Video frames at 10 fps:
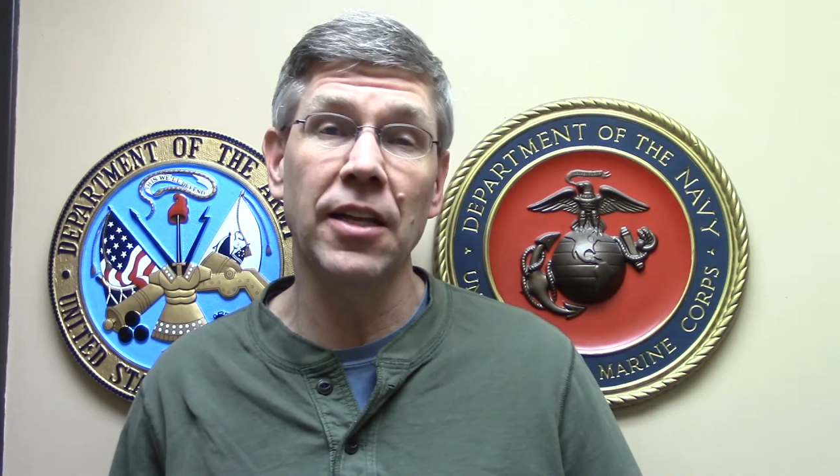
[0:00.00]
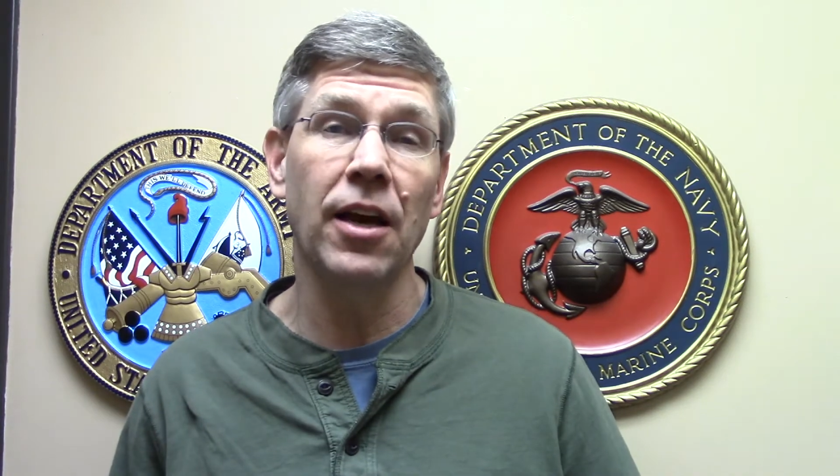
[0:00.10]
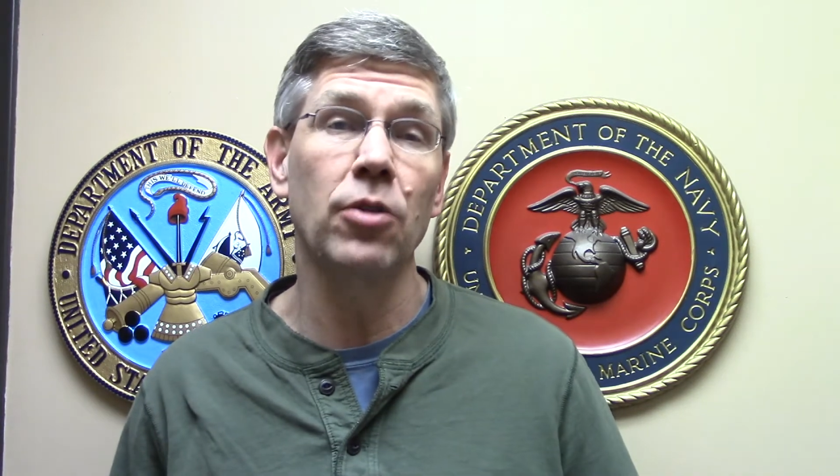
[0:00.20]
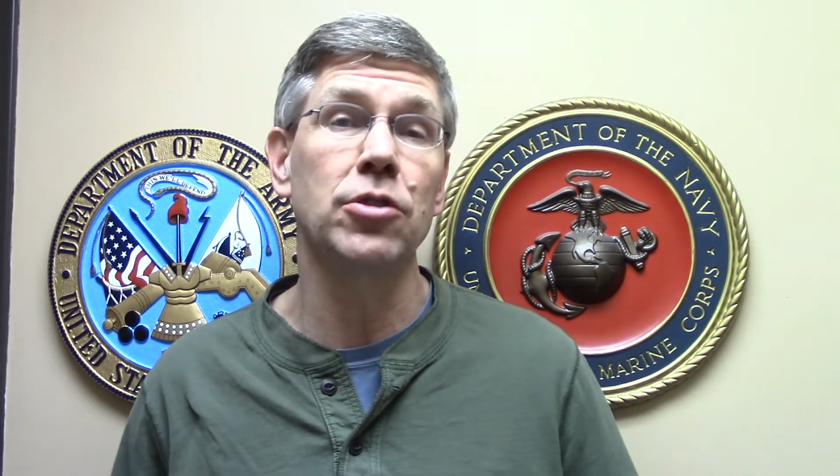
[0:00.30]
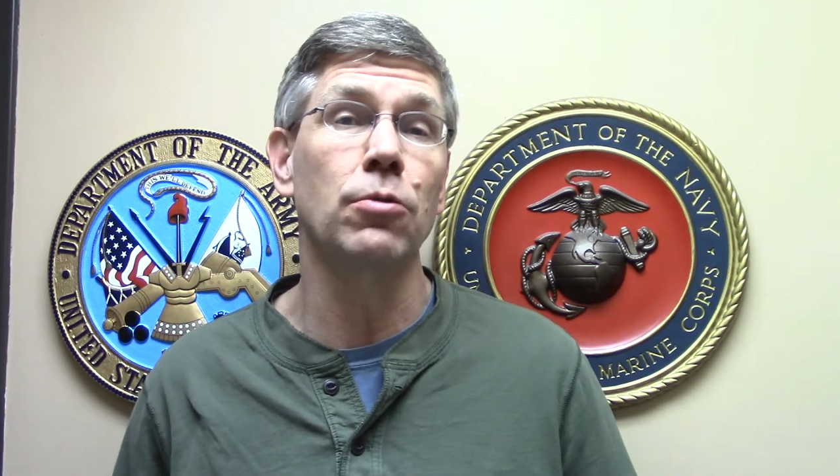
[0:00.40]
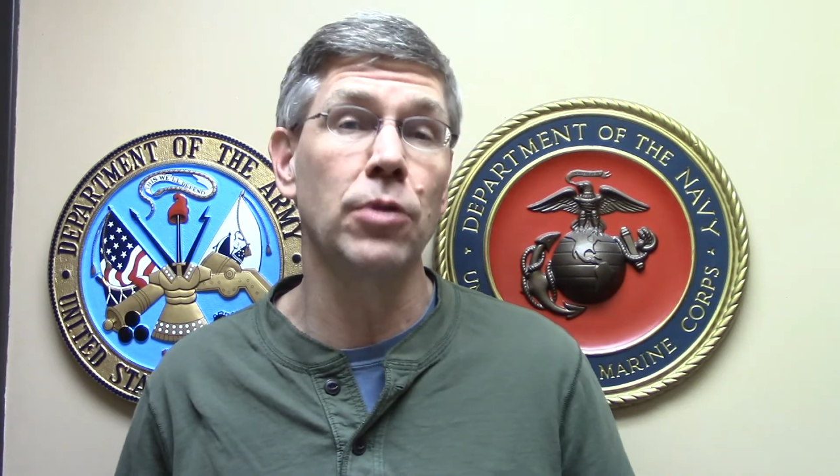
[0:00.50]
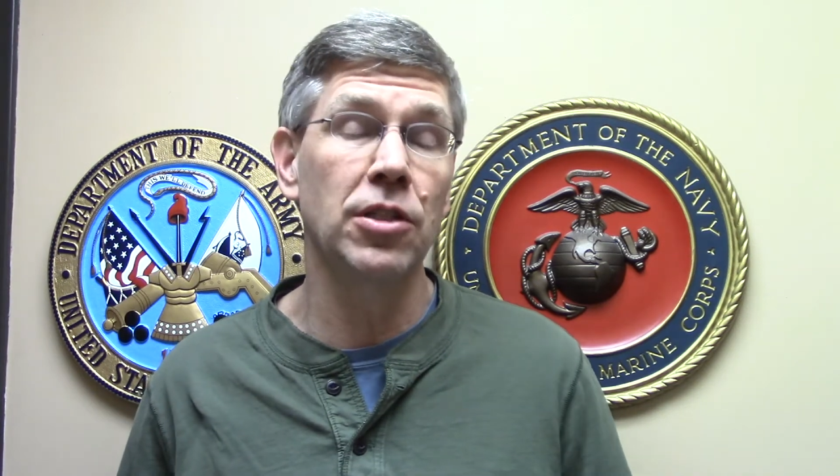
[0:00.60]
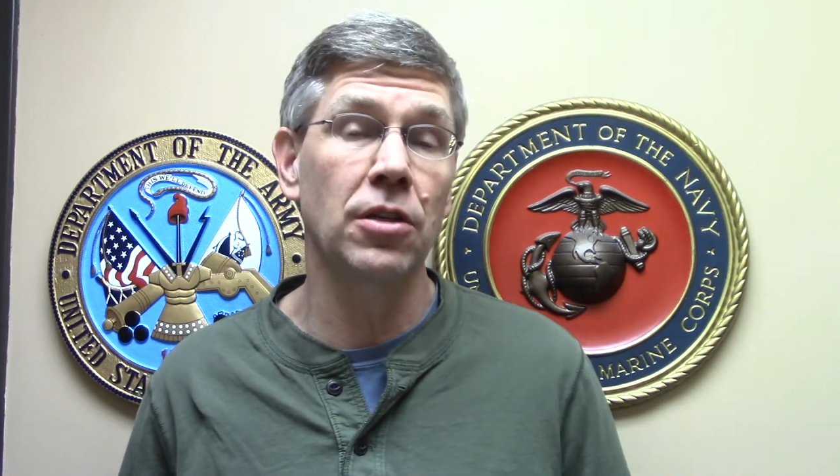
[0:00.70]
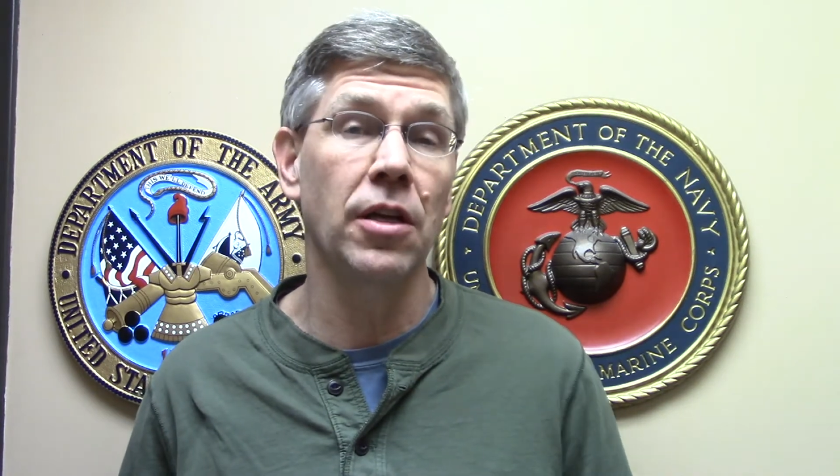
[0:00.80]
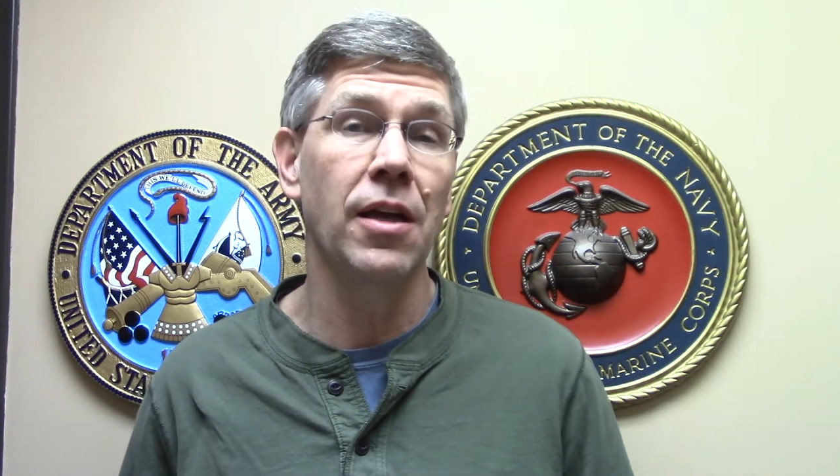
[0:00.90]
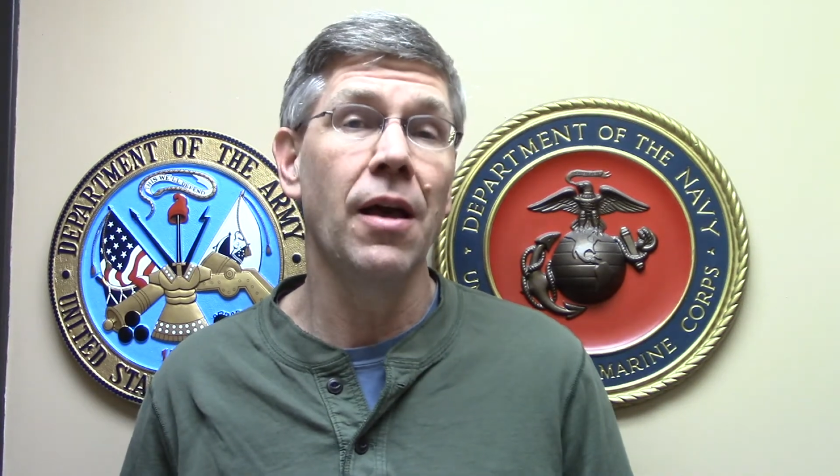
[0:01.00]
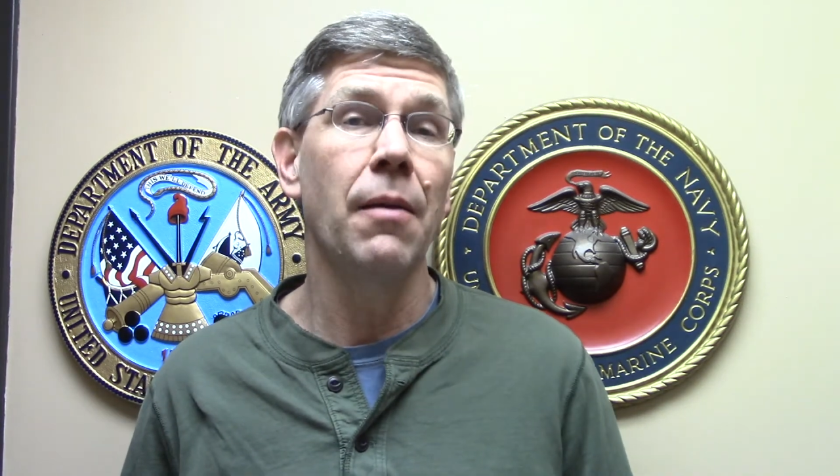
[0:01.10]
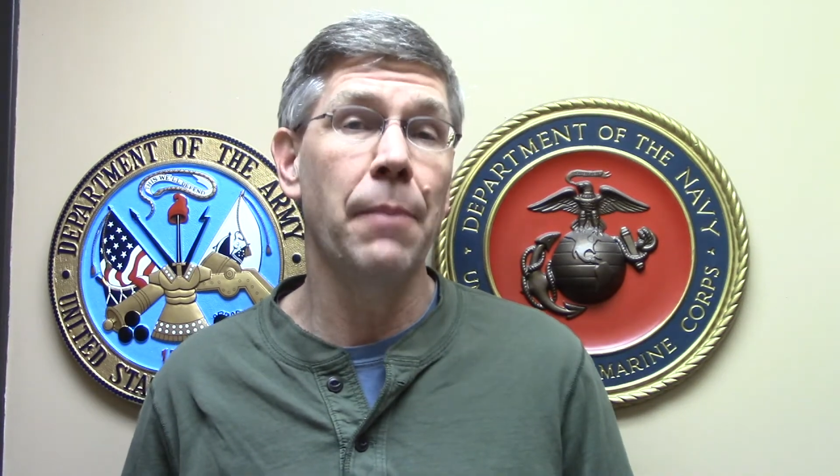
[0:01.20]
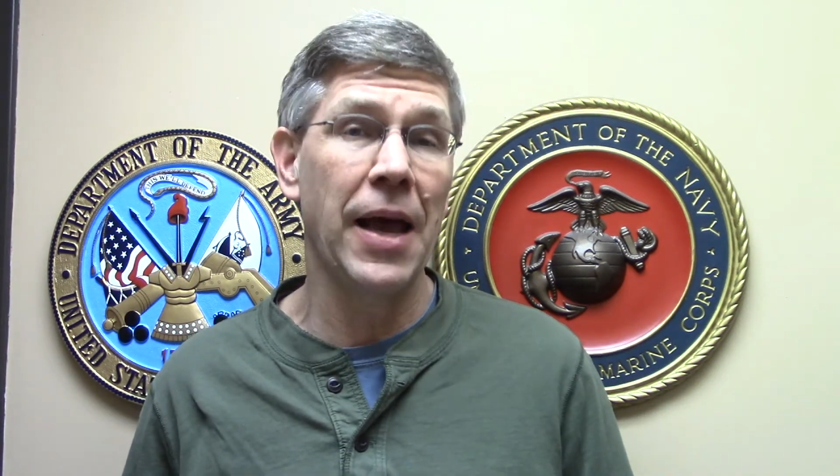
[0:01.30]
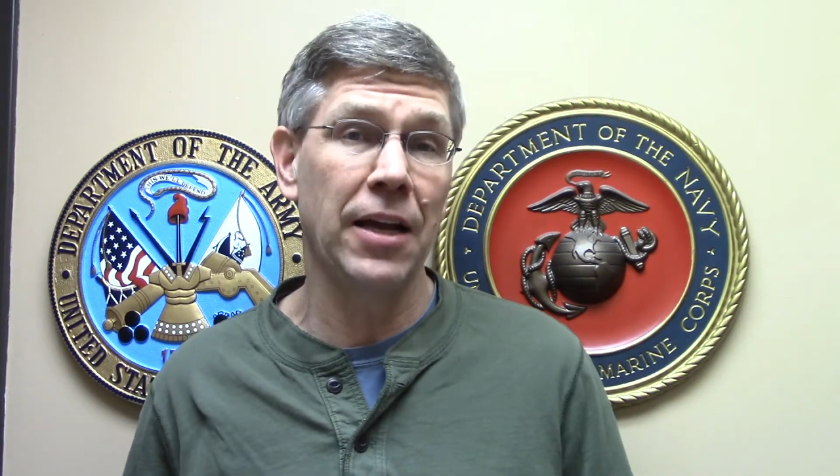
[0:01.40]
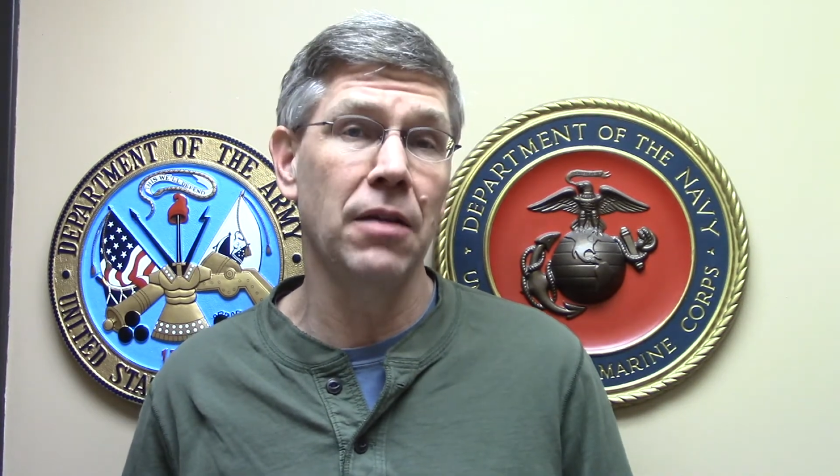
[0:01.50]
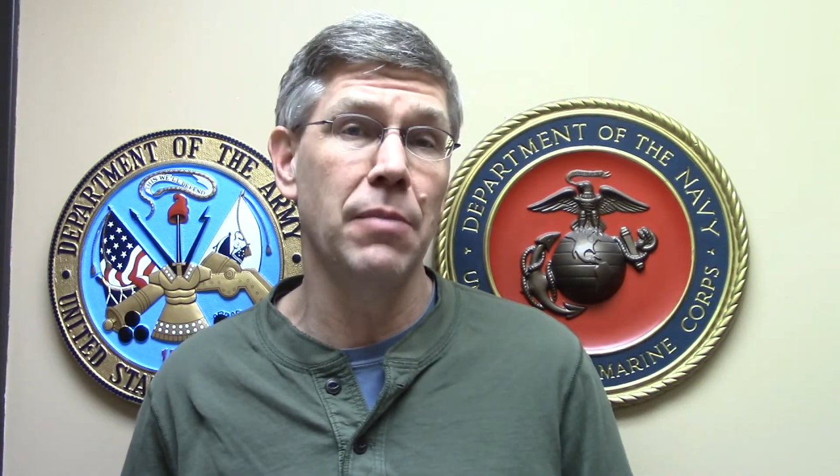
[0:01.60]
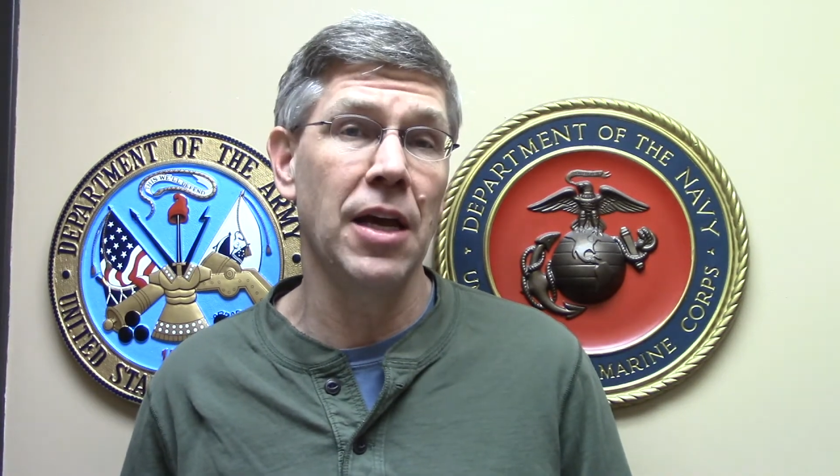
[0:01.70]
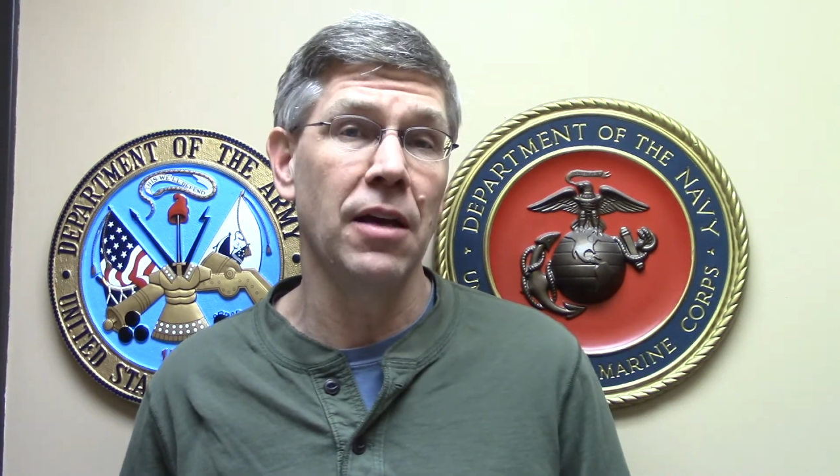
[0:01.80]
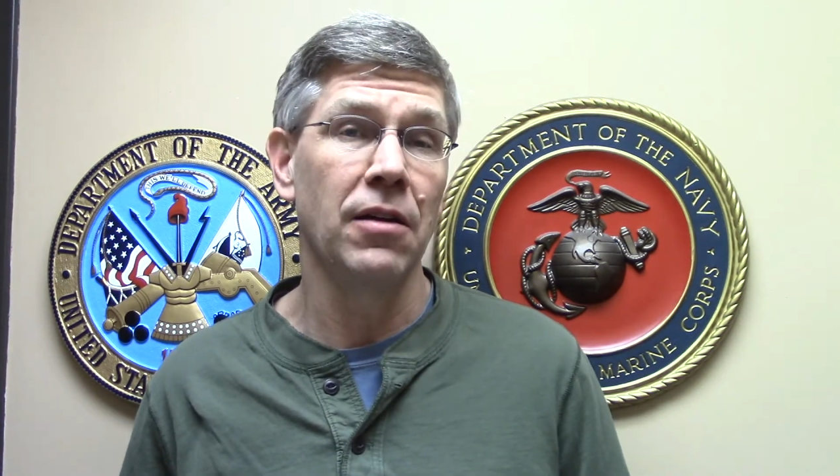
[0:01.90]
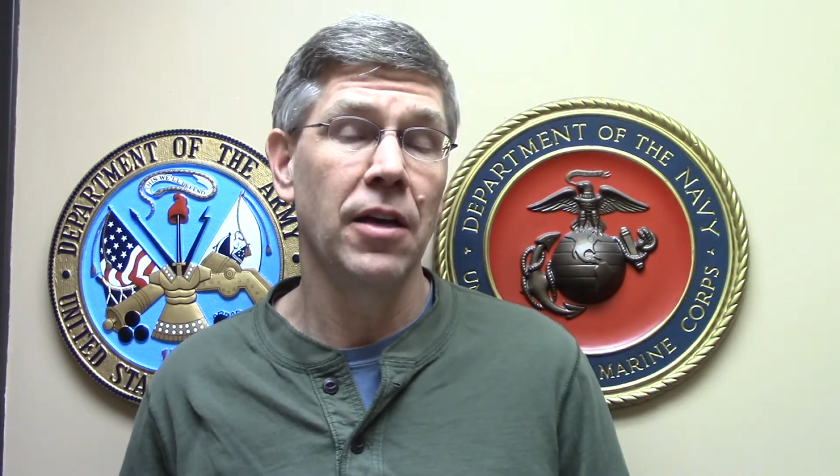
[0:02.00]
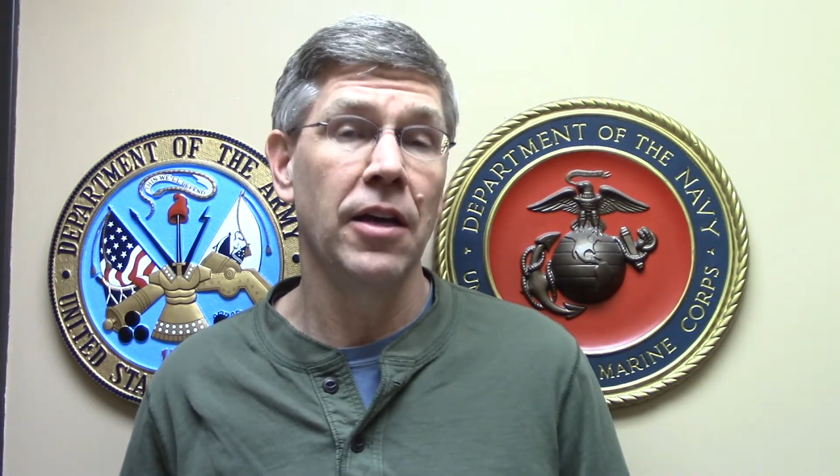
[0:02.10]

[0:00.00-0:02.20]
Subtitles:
the House originally back in May.